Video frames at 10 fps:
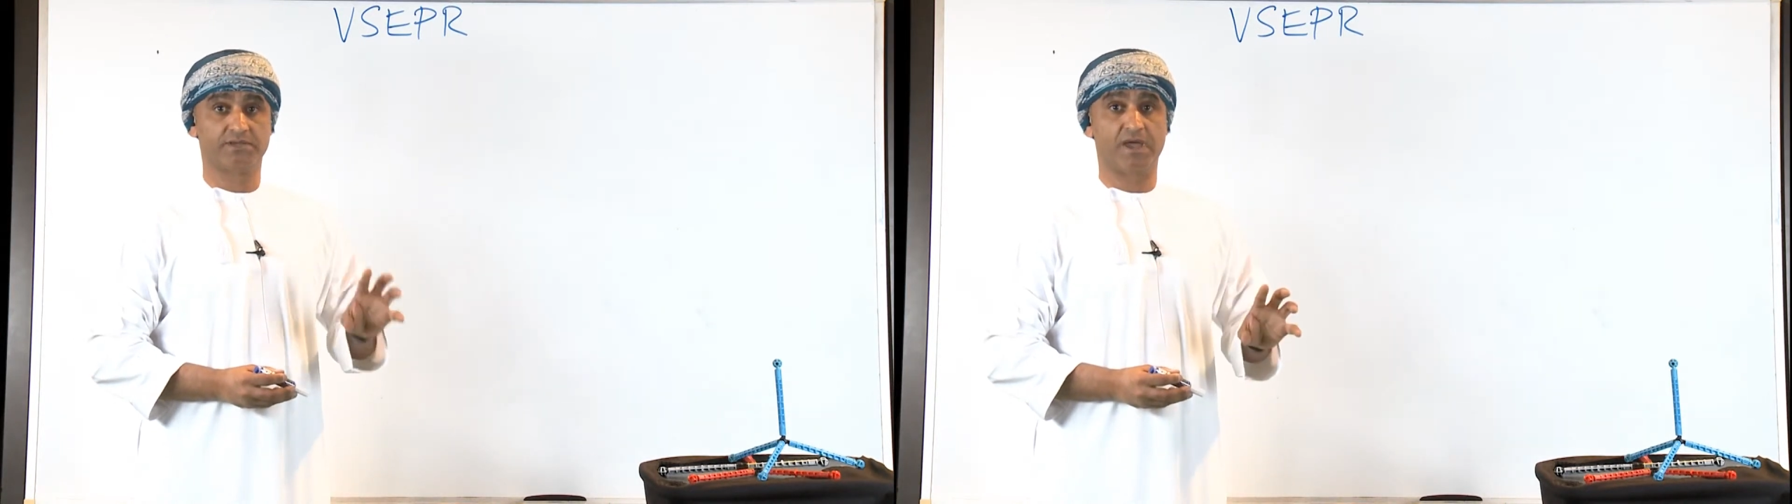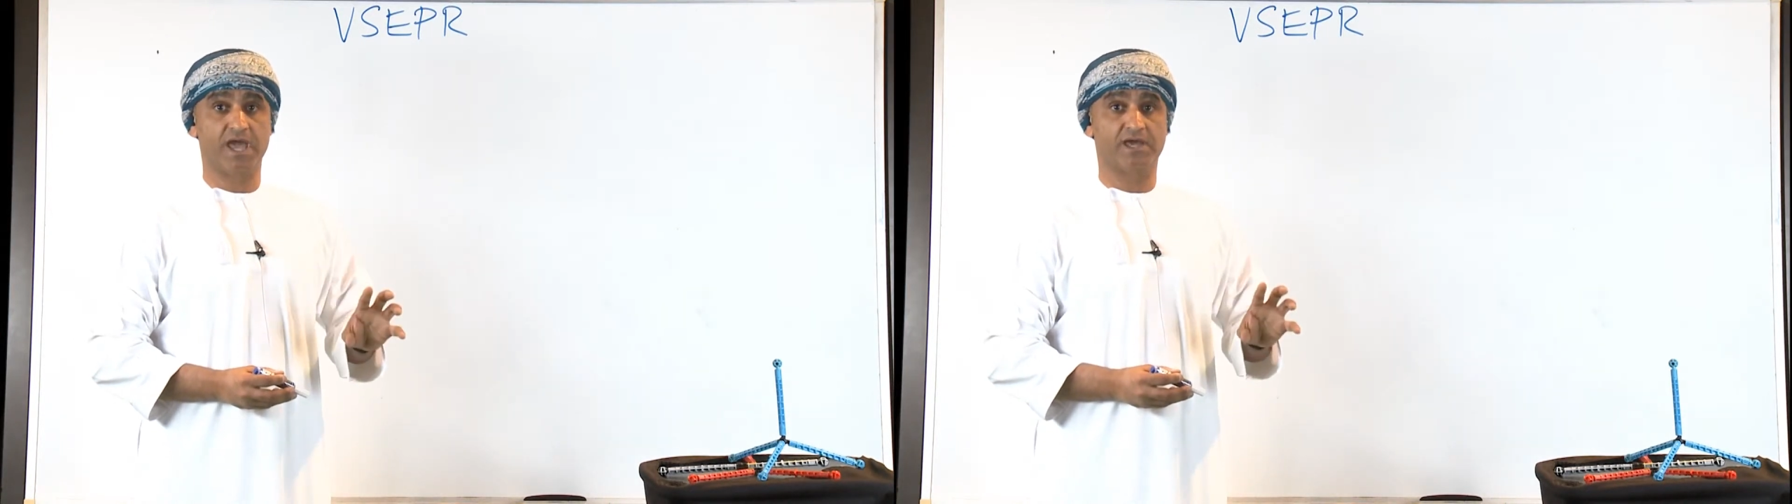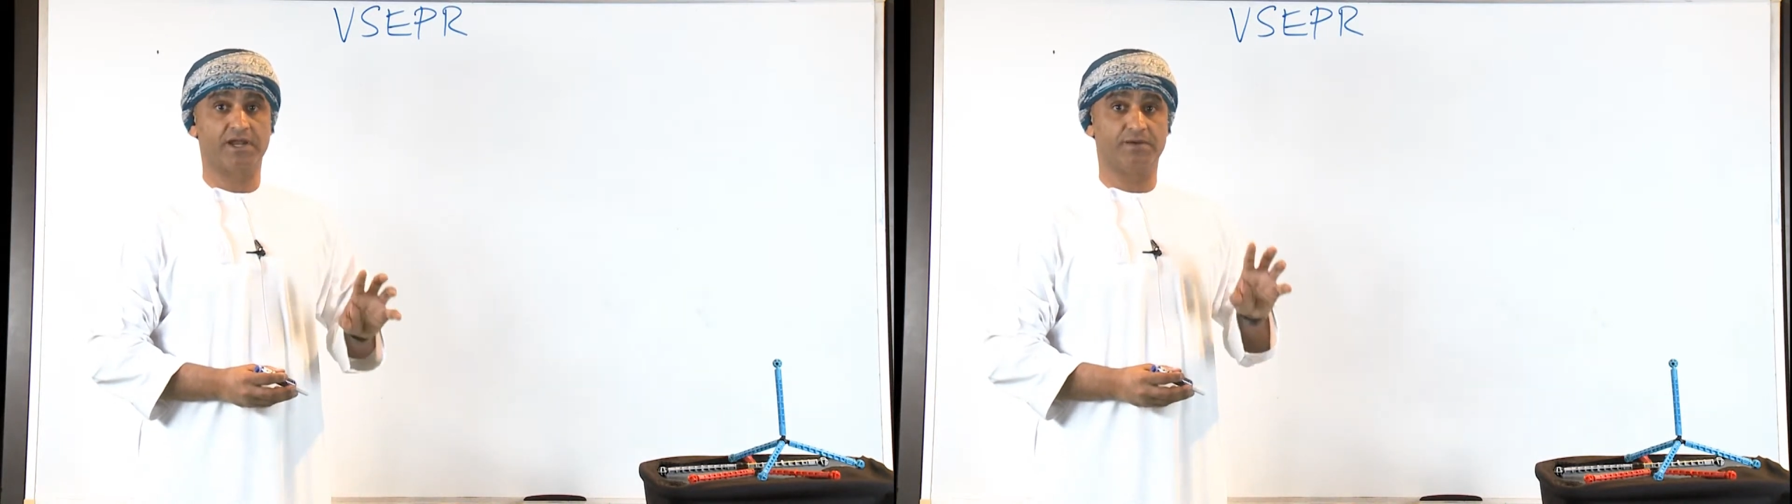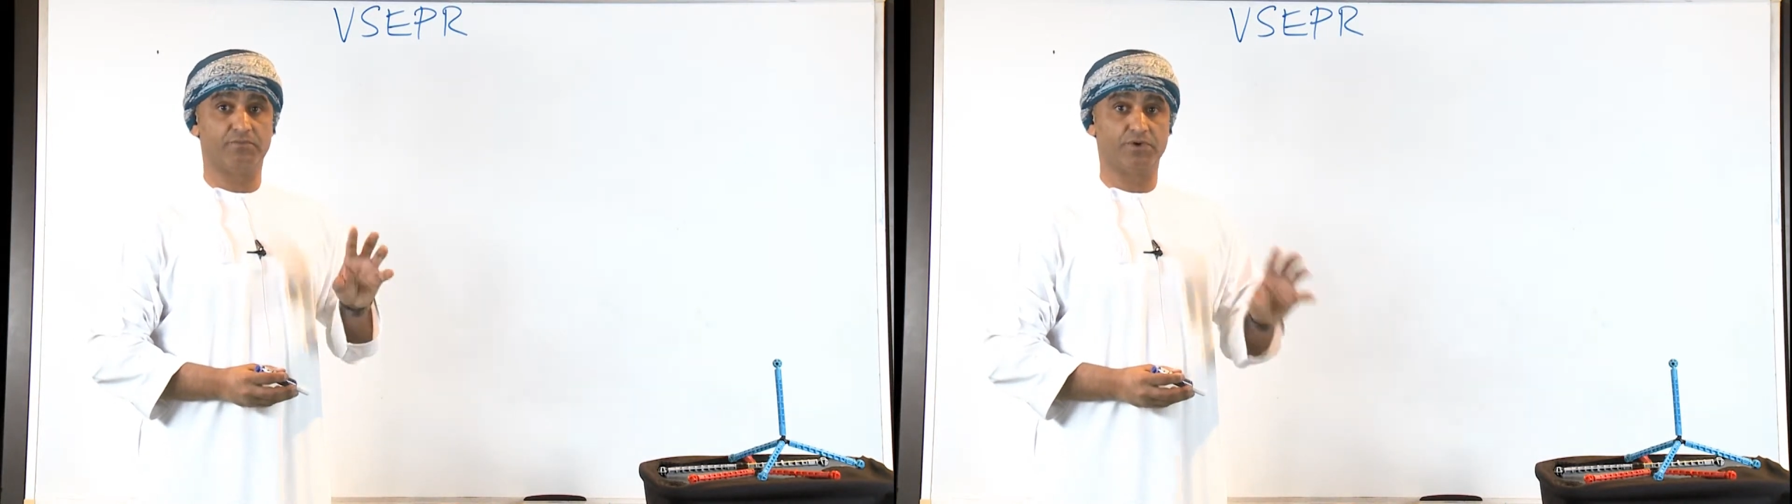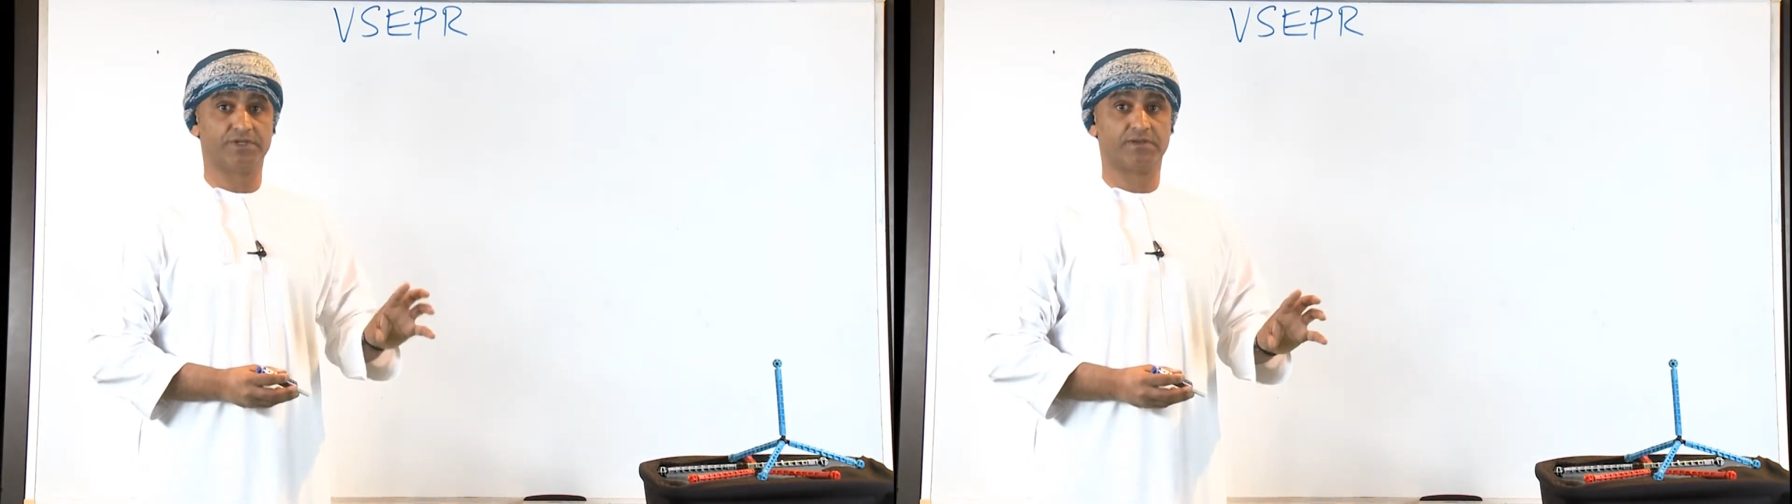pair and a
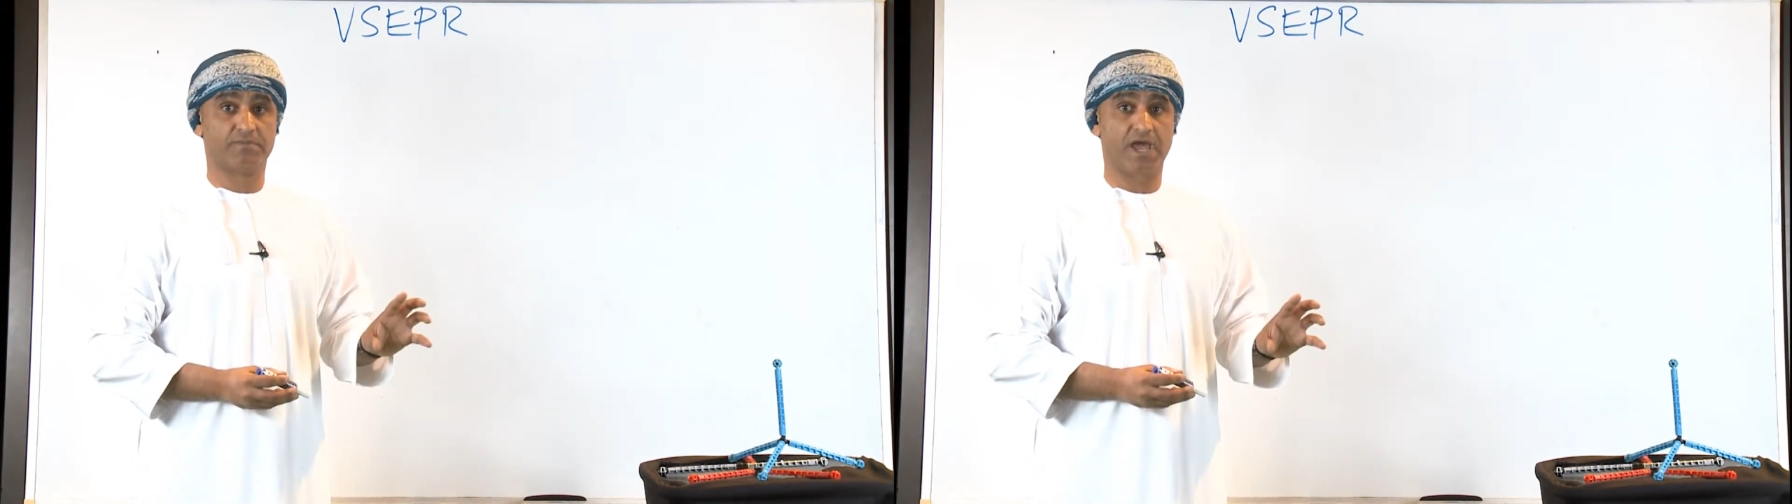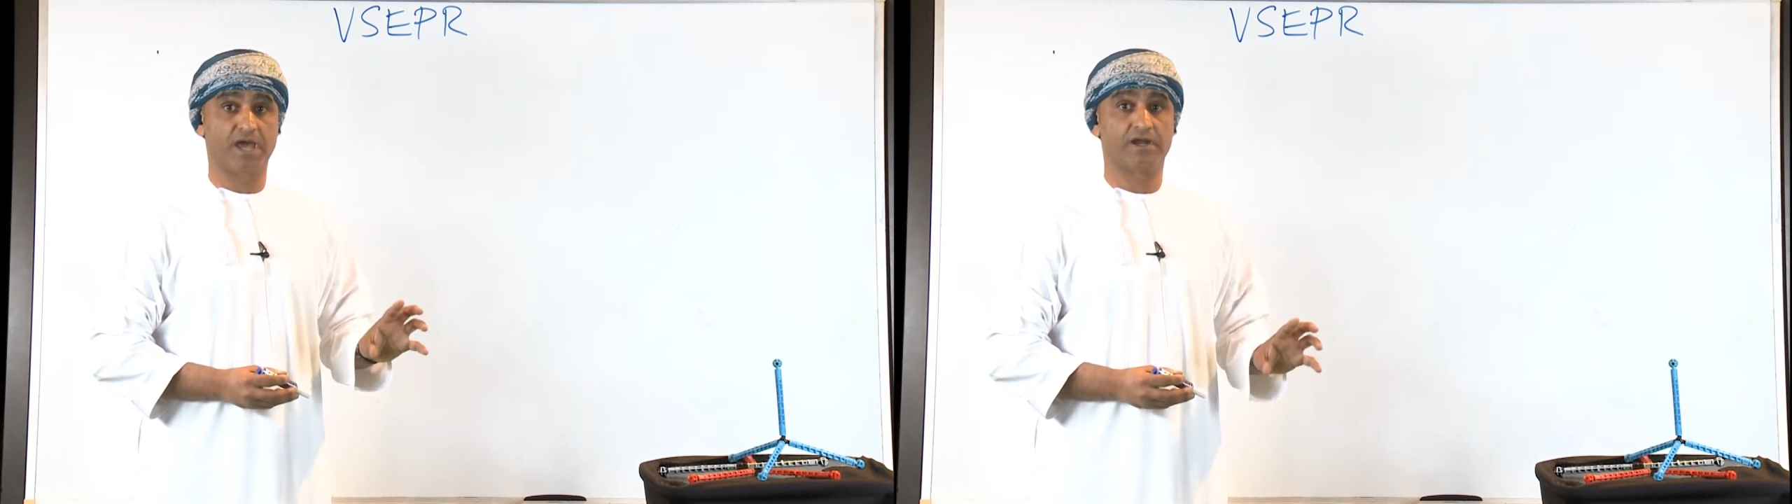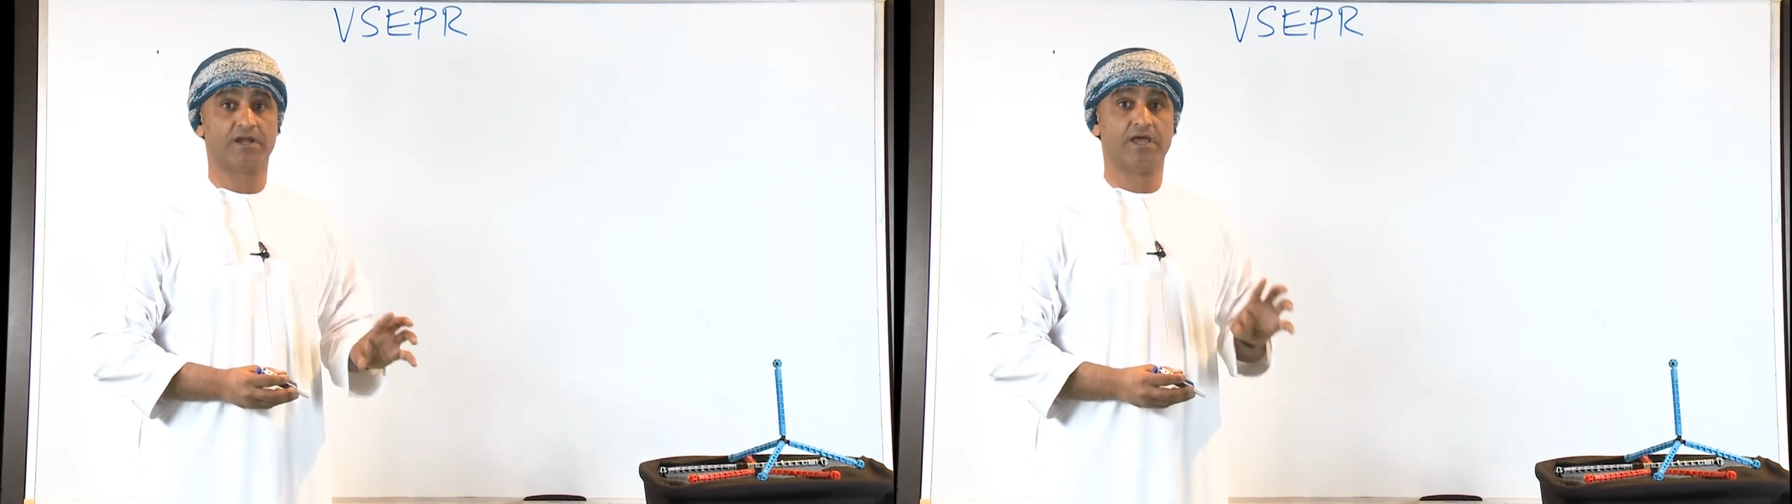bonding pair,